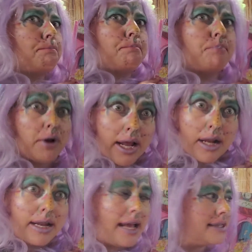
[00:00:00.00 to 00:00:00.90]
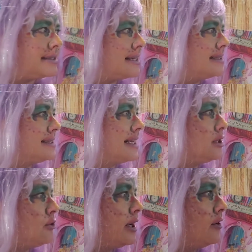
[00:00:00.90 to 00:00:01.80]
Brilliant, said
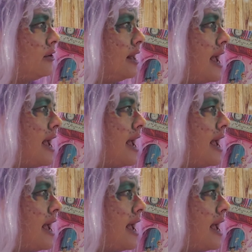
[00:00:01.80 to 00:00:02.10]
Twinkle,